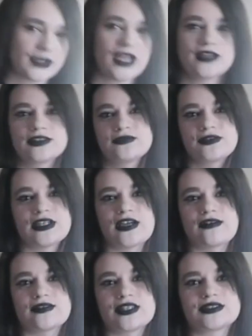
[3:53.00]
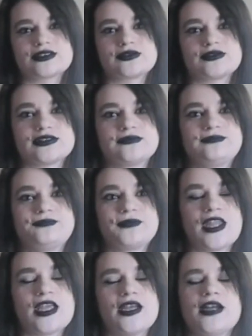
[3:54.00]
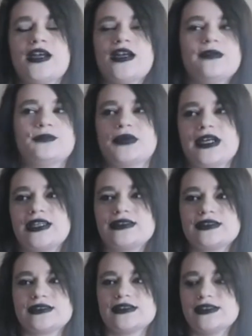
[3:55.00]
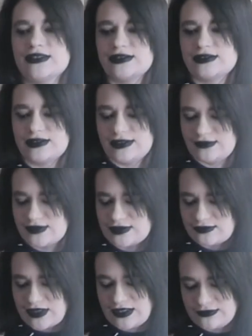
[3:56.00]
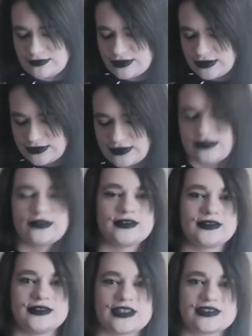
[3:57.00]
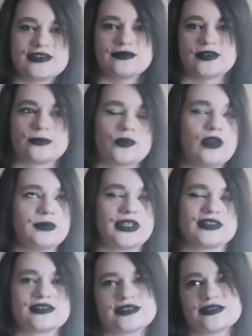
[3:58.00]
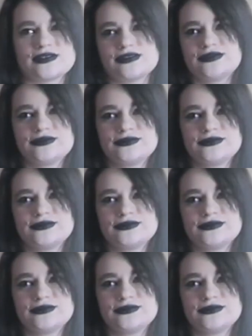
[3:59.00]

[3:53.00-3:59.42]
don't know if you have that store, but it, it was around near next to our Walmart, so